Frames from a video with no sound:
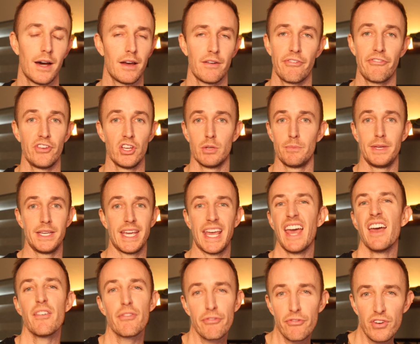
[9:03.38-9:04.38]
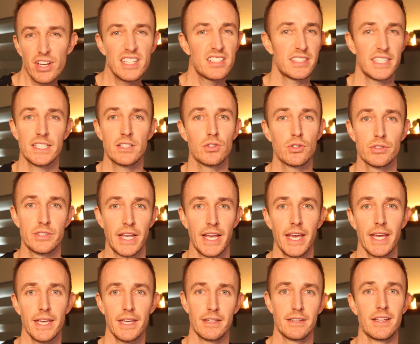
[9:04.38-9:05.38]
not filming every single
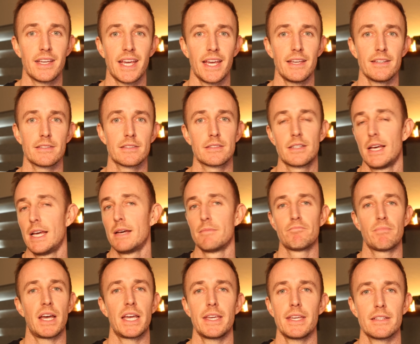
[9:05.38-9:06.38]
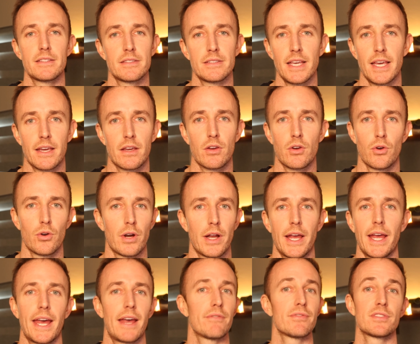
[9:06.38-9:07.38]
day in case I get sick
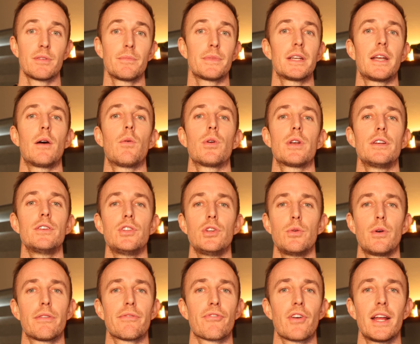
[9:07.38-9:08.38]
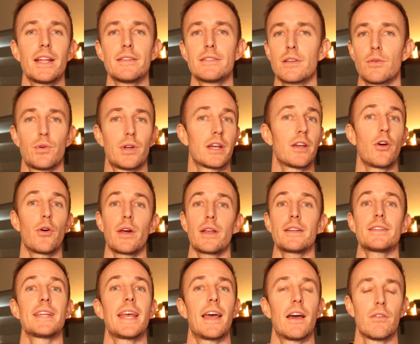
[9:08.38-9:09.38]
or I have something I want to do with friends, I want to go
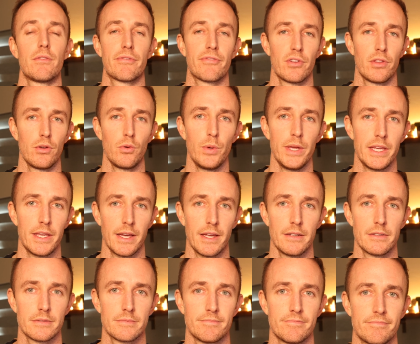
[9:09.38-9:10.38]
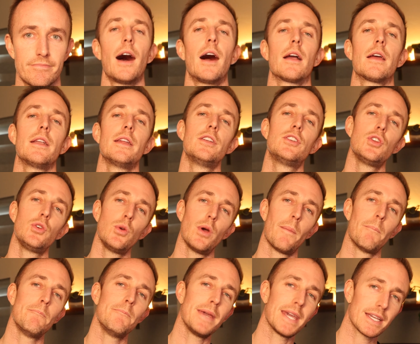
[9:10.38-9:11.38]
out of town for the weekend. I'm going to
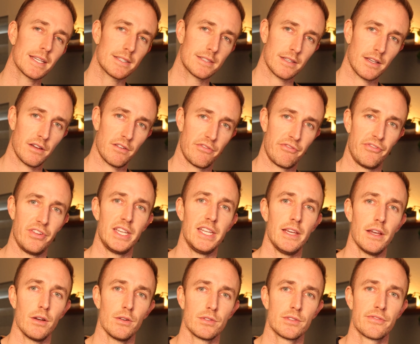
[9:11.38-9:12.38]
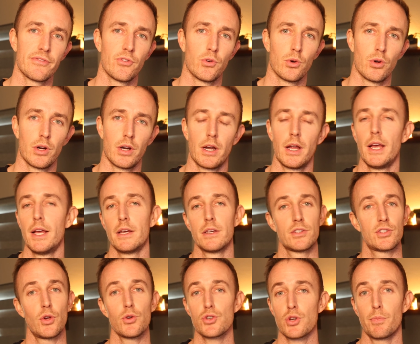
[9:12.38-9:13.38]
do a mix of videos for
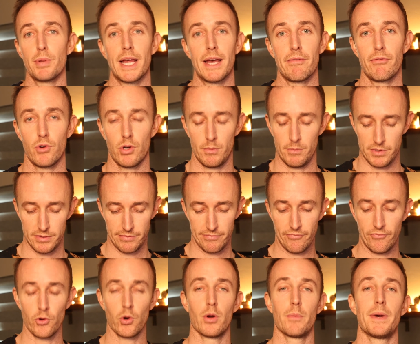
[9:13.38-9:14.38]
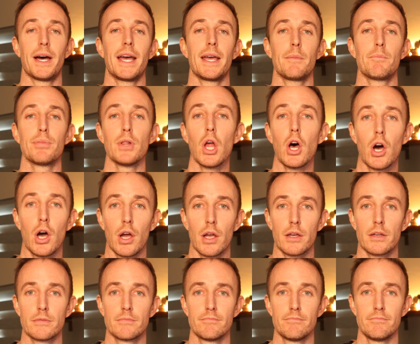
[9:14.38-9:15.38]
social platforms, for my
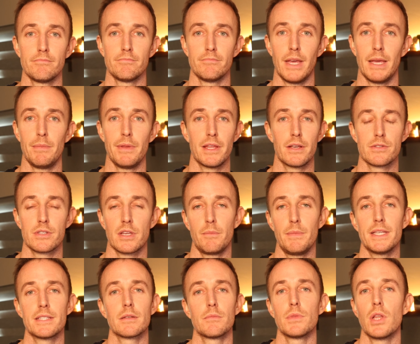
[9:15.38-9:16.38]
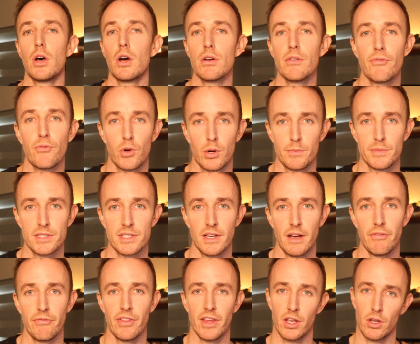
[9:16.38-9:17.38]
blog. Maybe there's going to be some long form
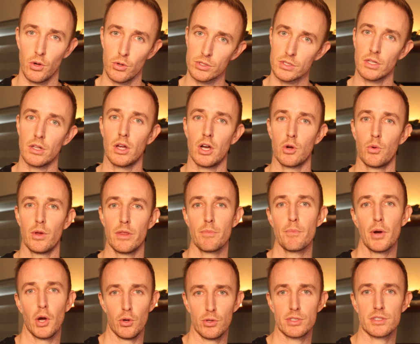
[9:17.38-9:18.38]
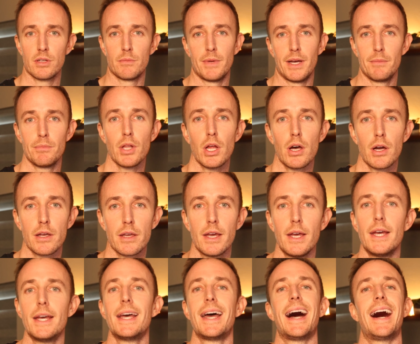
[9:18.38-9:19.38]
stuff that goes along with posts on my blog.
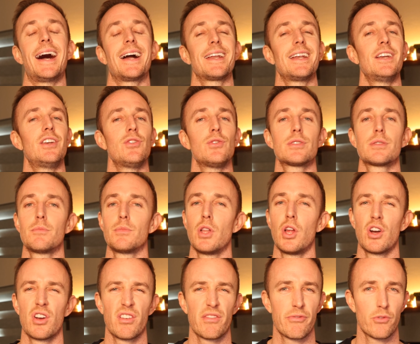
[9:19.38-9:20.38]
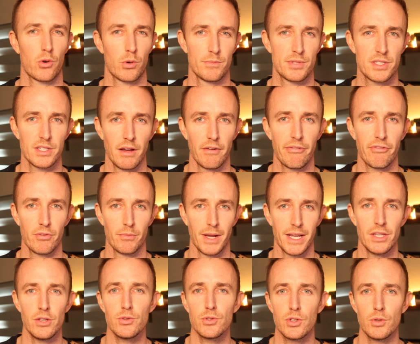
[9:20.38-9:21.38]
I'm going to do some longer form stuff for
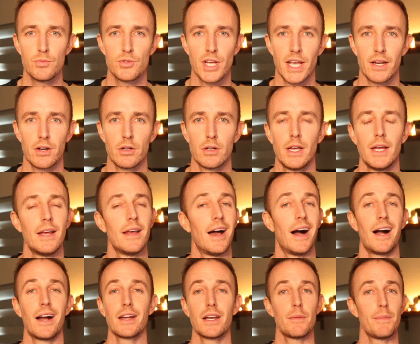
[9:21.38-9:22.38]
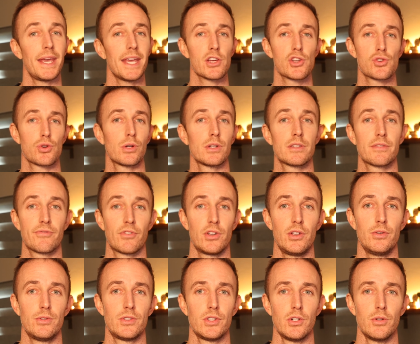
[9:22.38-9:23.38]
my YouTube channel. I'm going to make shorts
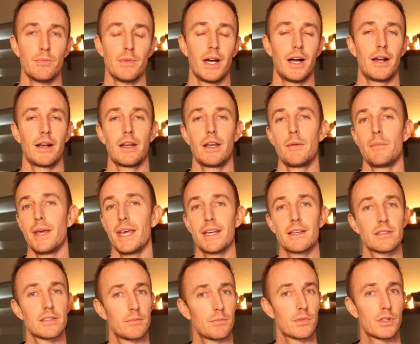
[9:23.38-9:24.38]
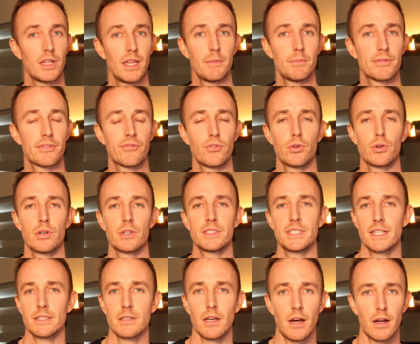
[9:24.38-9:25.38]
for YouTube. I'm going to make some clips for
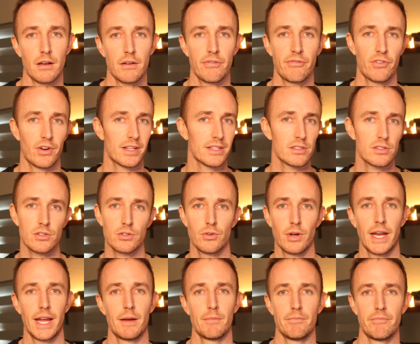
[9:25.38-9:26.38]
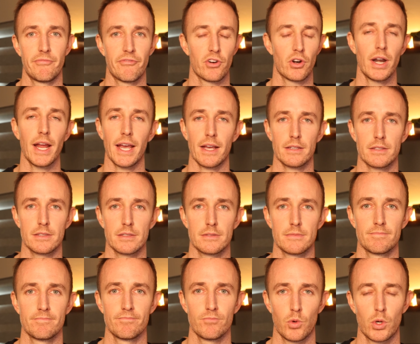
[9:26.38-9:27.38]
TikTok, for Instagram, for
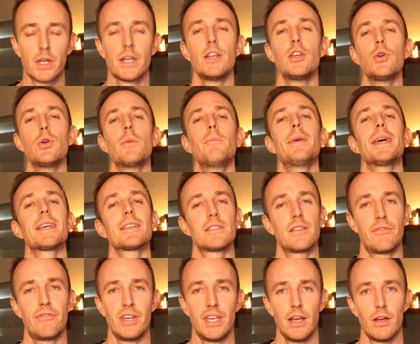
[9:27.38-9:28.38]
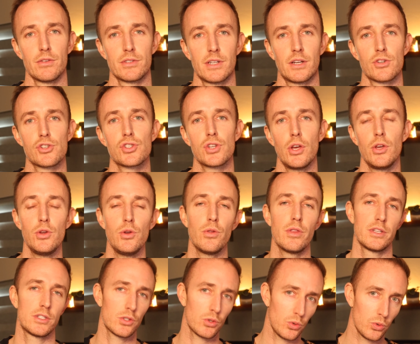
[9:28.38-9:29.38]
X. We're going to do a mix of videos and I'll show
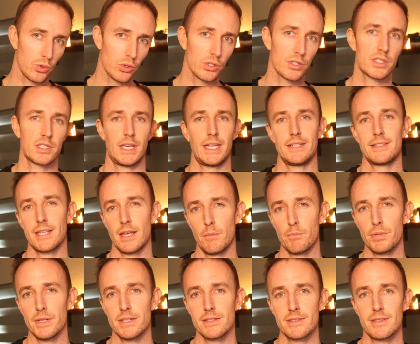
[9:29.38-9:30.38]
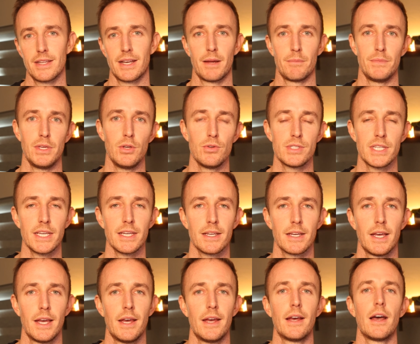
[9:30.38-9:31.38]
you the tools and templates that I'm
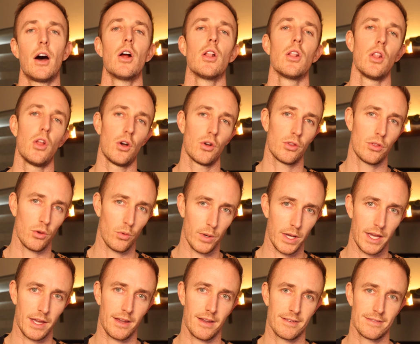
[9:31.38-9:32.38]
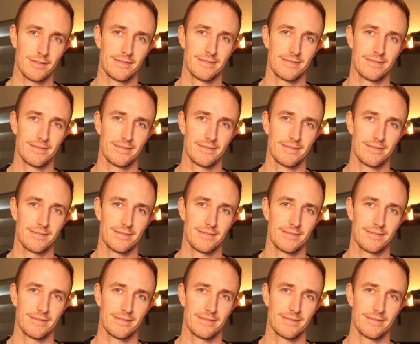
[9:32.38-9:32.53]
using along the way.